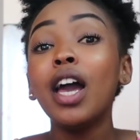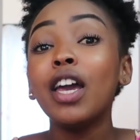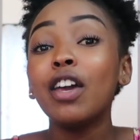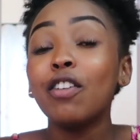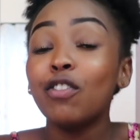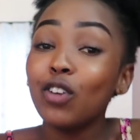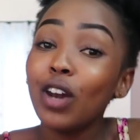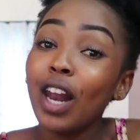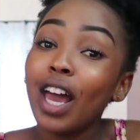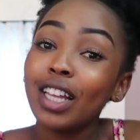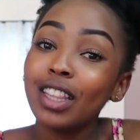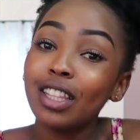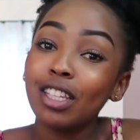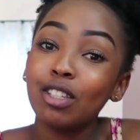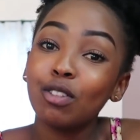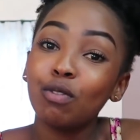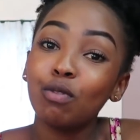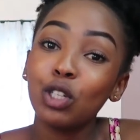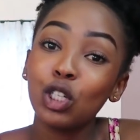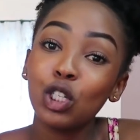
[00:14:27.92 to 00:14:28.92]
if you like
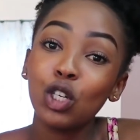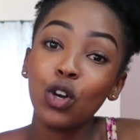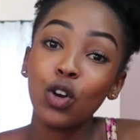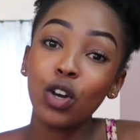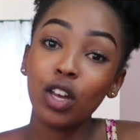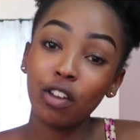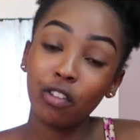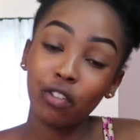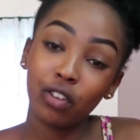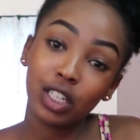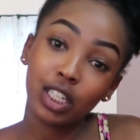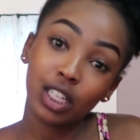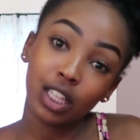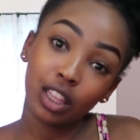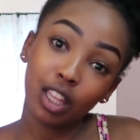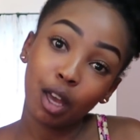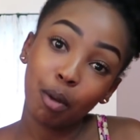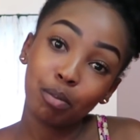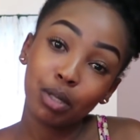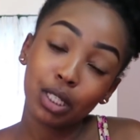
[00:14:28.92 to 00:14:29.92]
this video, give it a
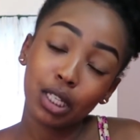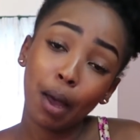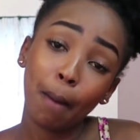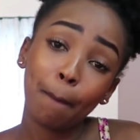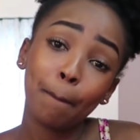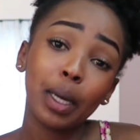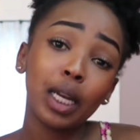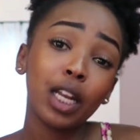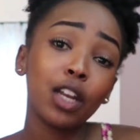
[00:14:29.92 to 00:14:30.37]
thumbs up.